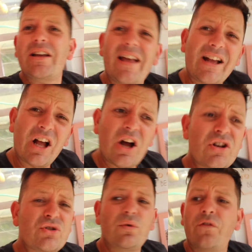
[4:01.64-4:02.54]

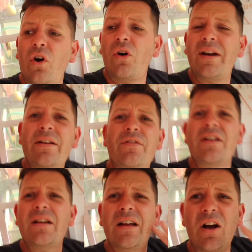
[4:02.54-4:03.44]
Castle for Olive.
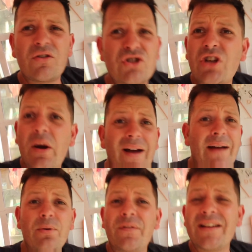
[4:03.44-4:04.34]
I'm so
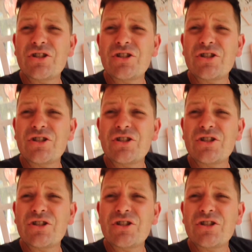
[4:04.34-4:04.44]
happy with it.